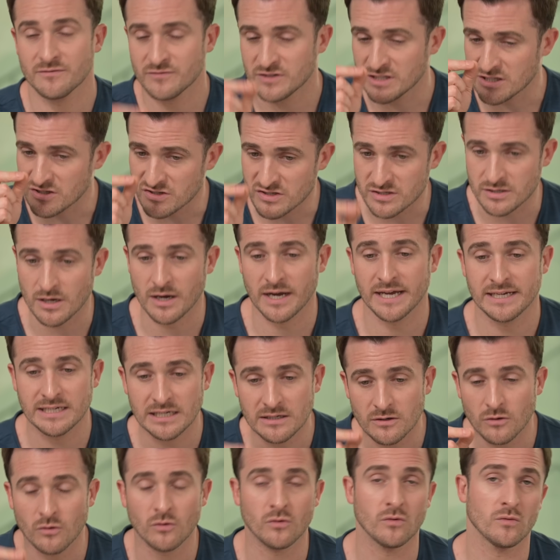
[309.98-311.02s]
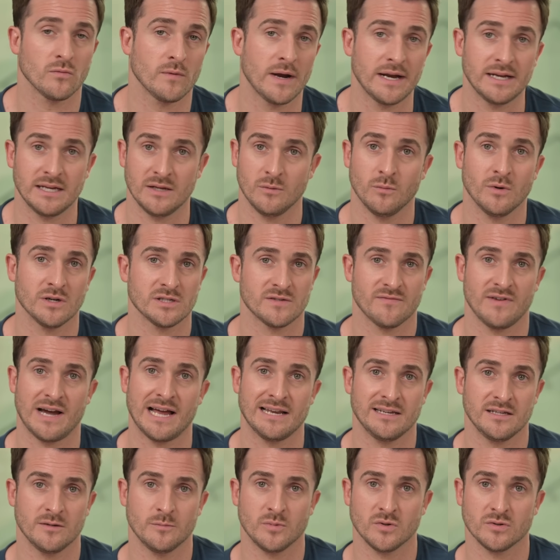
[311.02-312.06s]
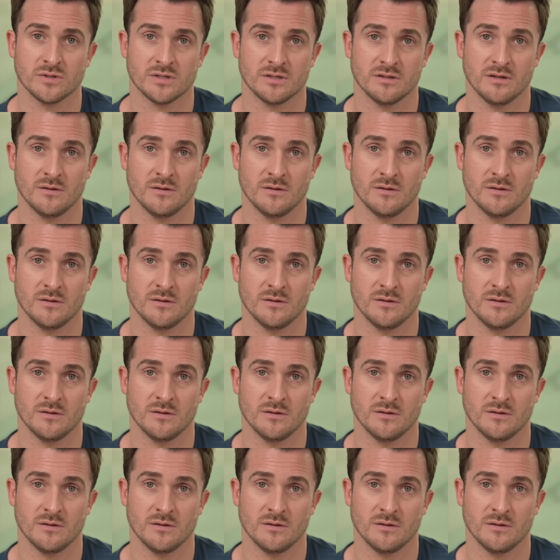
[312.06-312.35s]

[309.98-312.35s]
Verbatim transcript: have decided already what's valuable to